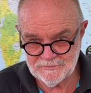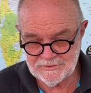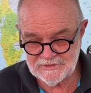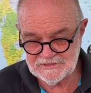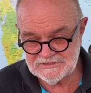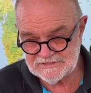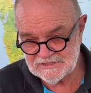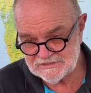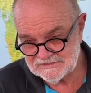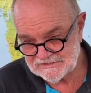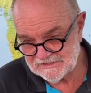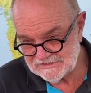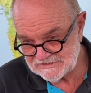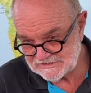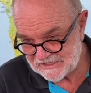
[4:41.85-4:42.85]
But he's
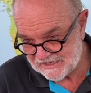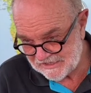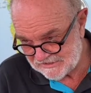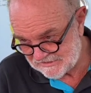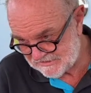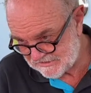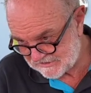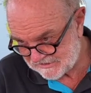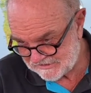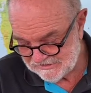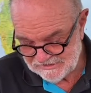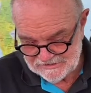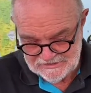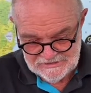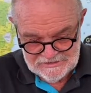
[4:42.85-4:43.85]
since had
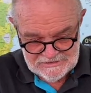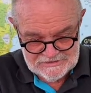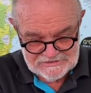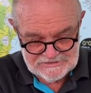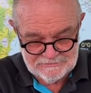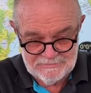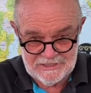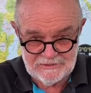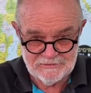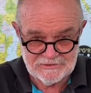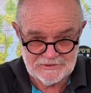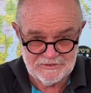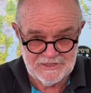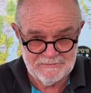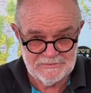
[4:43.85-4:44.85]
some medical
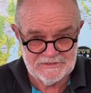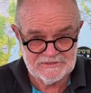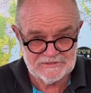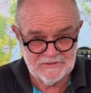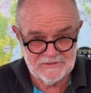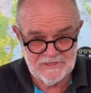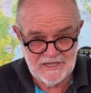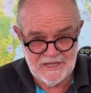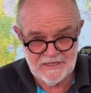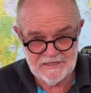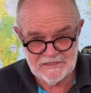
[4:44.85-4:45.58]
treatments on that,